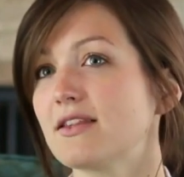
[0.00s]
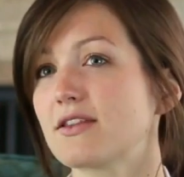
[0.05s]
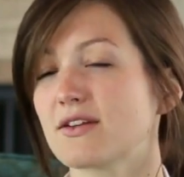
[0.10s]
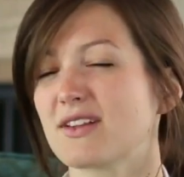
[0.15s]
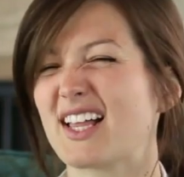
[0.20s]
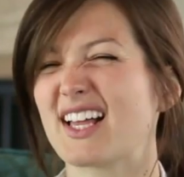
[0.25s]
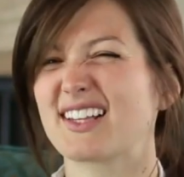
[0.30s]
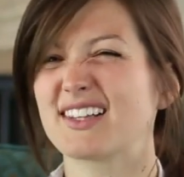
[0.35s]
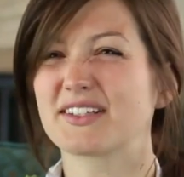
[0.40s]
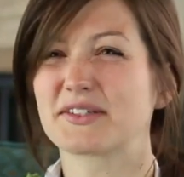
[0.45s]
They're
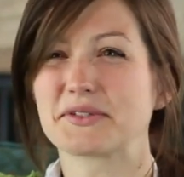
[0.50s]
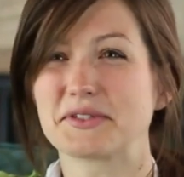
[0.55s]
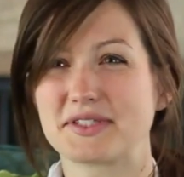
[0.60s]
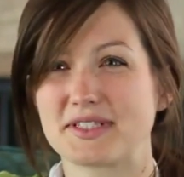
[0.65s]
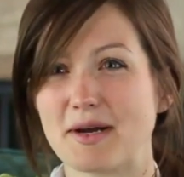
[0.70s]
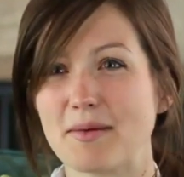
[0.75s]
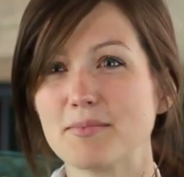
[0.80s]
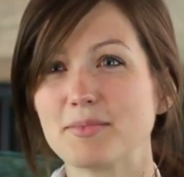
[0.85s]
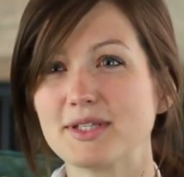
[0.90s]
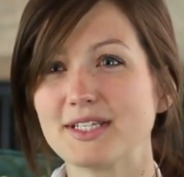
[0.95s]
like little
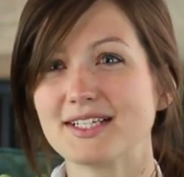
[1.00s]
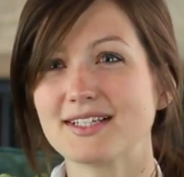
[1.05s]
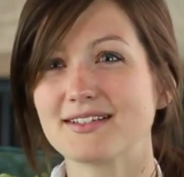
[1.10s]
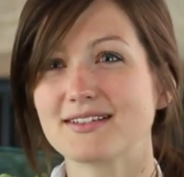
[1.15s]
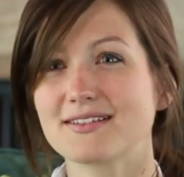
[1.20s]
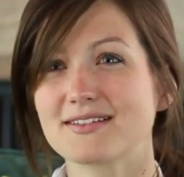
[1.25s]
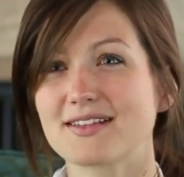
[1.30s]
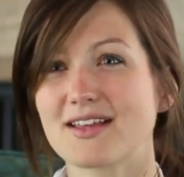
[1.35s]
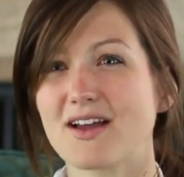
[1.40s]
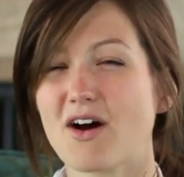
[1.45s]

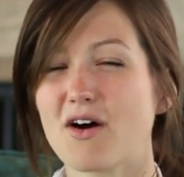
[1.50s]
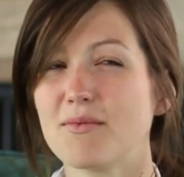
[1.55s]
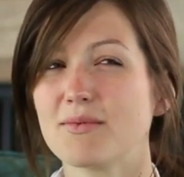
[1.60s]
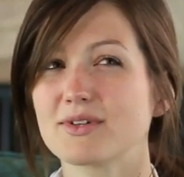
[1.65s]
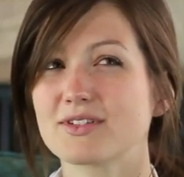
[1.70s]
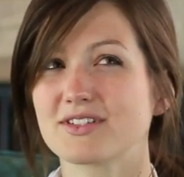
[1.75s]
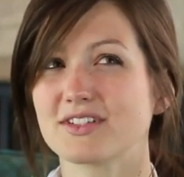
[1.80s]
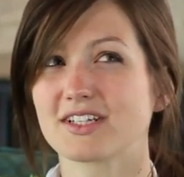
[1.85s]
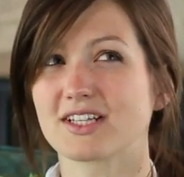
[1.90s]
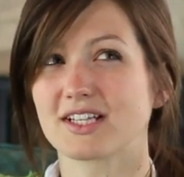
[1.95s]
dumplings. They
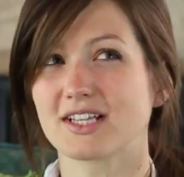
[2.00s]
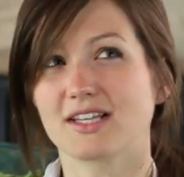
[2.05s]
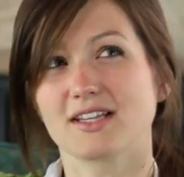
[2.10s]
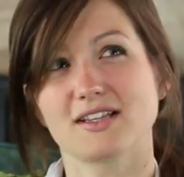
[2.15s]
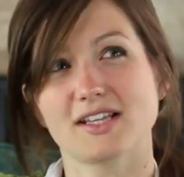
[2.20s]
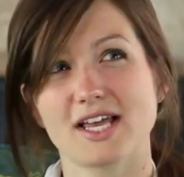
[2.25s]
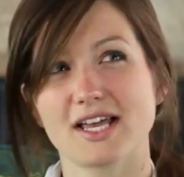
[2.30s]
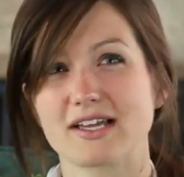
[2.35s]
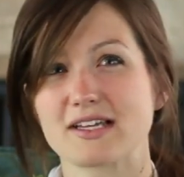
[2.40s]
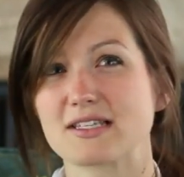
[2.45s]
almost look
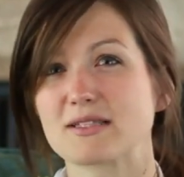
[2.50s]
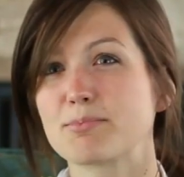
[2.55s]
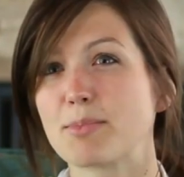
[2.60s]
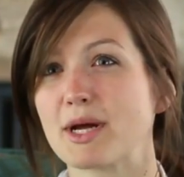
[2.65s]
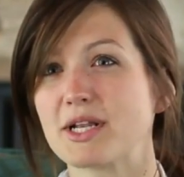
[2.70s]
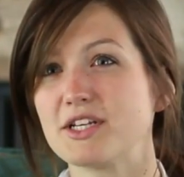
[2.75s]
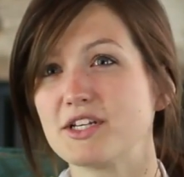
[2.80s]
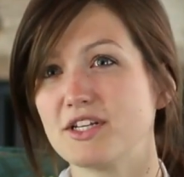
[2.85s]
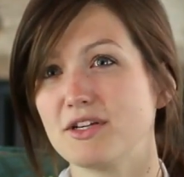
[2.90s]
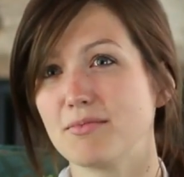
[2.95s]
like a
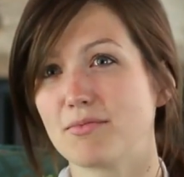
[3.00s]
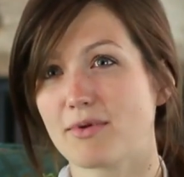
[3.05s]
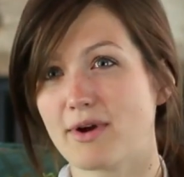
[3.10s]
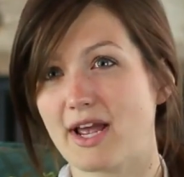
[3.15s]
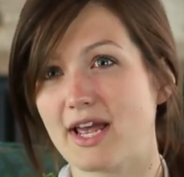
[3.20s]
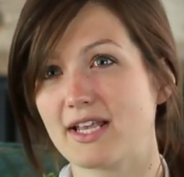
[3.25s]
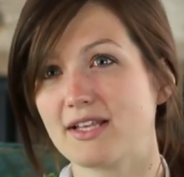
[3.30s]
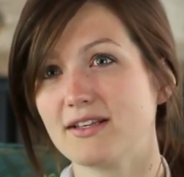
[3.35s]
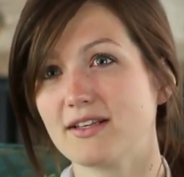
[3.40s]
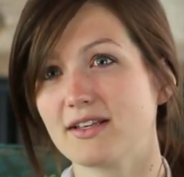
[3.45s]
spongy
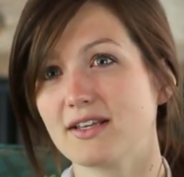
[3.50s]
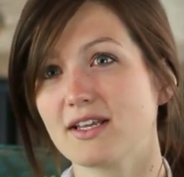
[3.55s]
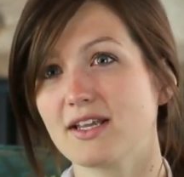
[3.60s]
bread.